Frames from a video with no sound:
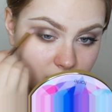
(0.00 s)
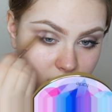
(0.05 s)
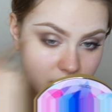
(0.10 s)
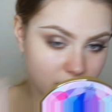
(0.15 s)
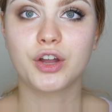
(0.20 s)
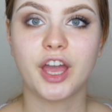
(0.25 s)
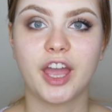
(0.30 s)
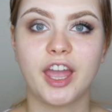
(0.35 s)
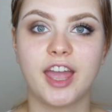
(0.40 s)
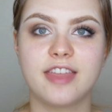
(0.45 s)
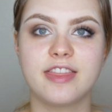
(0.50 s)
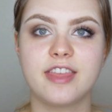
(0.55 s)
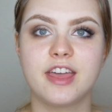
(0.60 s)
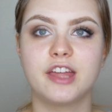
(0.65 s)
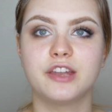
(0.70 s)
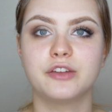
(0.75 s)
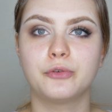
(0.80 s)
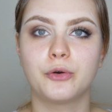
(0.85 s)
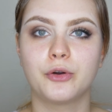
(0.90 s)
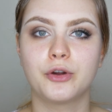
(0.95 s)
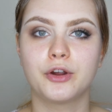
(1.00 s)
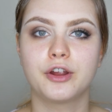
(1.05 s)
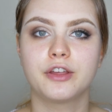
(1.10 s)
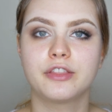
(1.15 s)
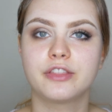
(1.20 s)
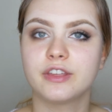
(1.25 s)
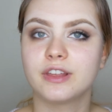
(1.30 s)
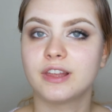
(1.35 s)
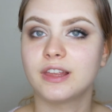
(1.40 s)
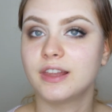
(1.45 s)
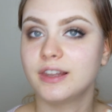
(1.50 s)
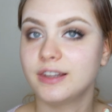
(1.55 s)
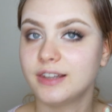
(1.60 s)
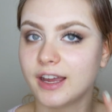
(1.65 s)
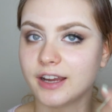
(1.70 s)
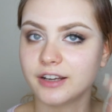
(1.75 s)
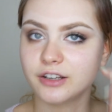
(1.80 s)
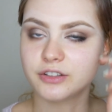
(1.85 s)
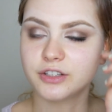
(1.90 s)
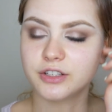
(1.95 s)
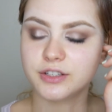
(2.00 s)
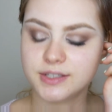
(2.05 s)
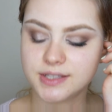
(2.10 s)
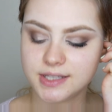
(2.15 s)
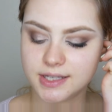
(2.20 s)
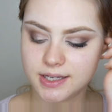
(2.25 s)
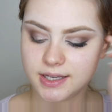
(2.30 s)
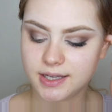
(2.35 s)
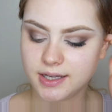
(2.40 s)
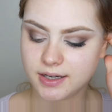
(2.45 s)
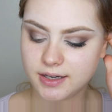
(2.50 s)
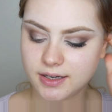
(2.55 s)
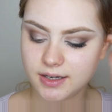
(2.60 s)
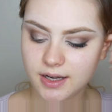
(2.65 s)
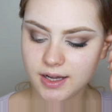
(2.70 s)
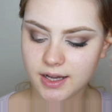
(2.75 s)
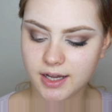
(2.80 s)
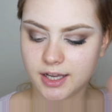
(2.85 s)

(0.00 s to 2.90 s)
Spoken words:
Okay, and then for the liner that you see here,